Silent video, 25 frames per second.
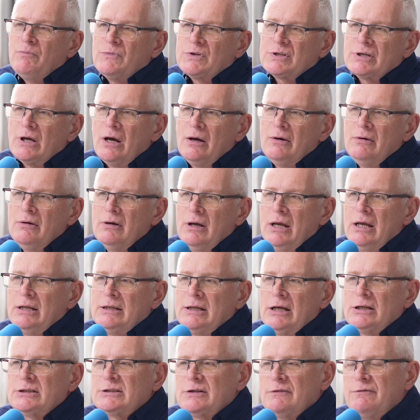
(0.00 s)
So it
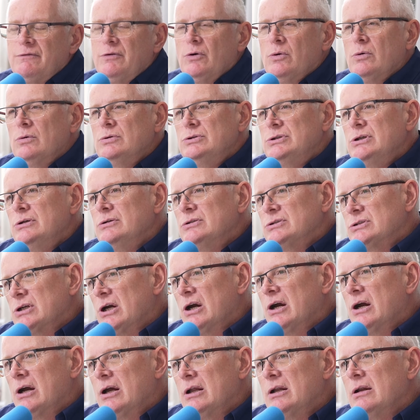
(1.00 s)
does afford you
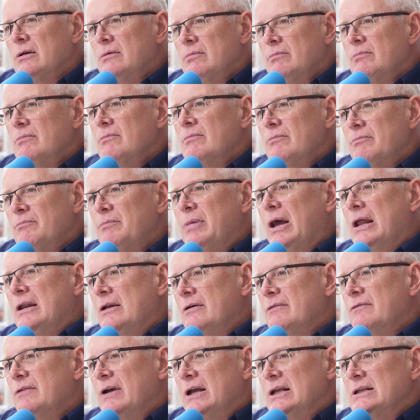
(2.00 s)
certain
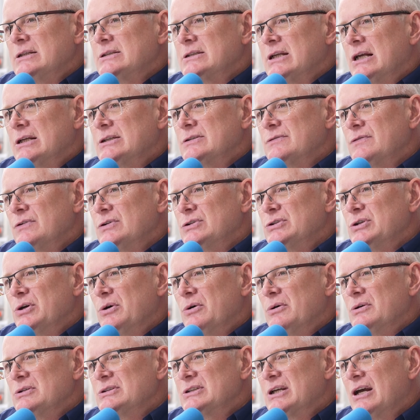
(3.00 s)
benefits, that's for
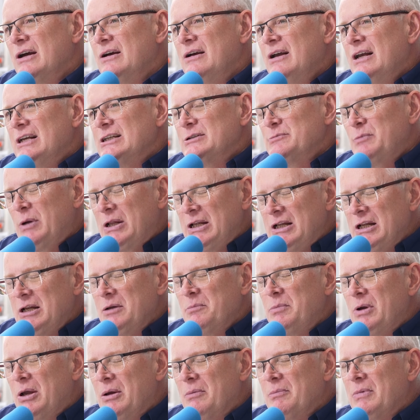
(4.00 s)
sure. So spending a
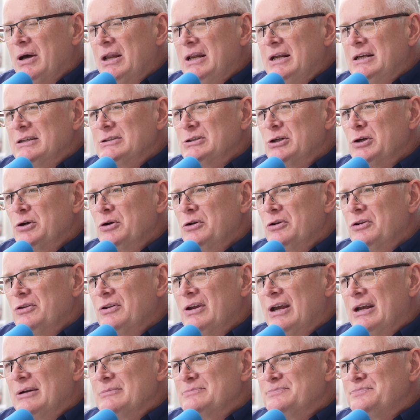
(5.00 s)
bit of money is a good
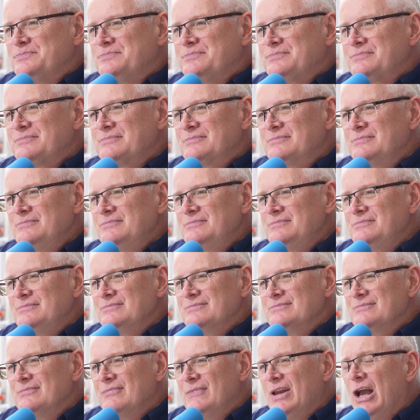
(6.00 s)
thing. Nice.
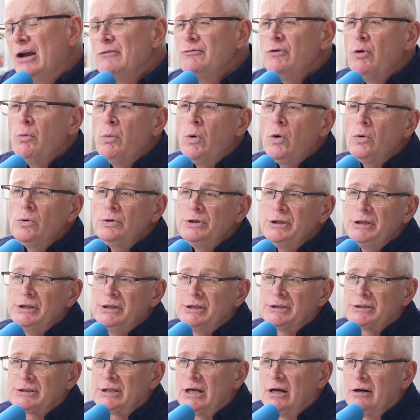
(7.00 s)
And rewarding
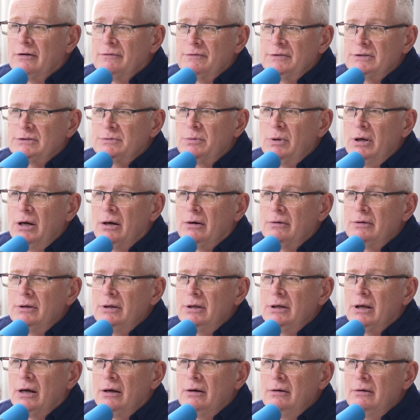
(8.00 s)
yourself as well, you
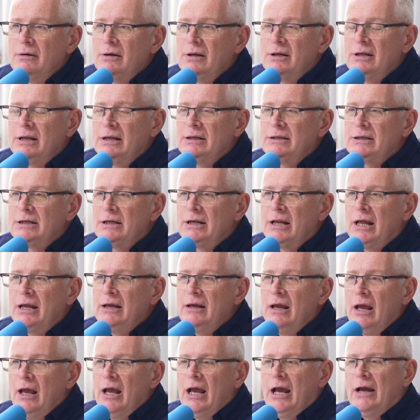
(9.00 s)
know, at the end of the
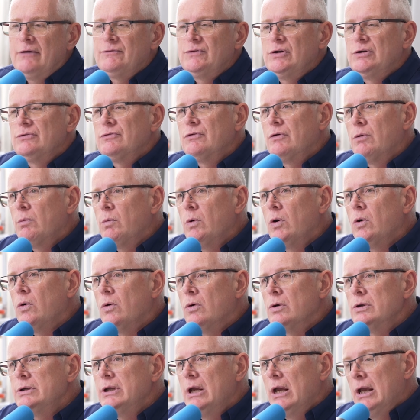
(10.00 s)
day, having a
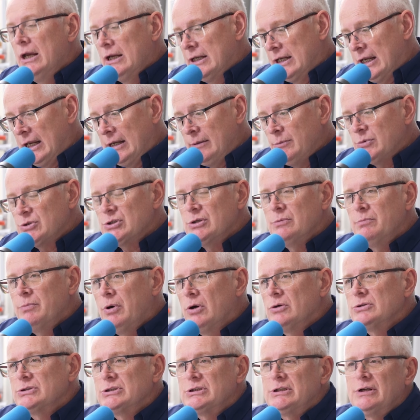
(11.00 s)
reward keeps you
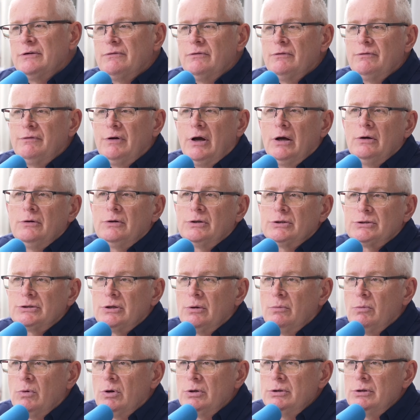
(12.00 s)
positive and focused
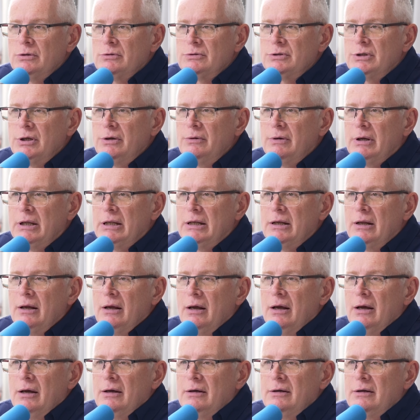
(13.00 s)
on what you're doing,
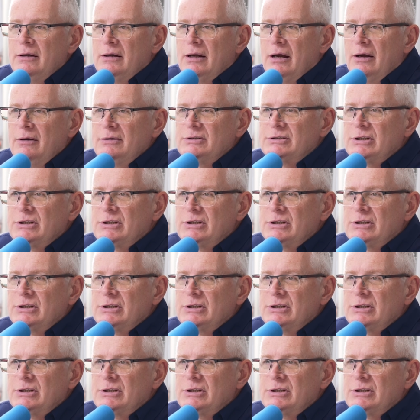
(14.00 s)
you know.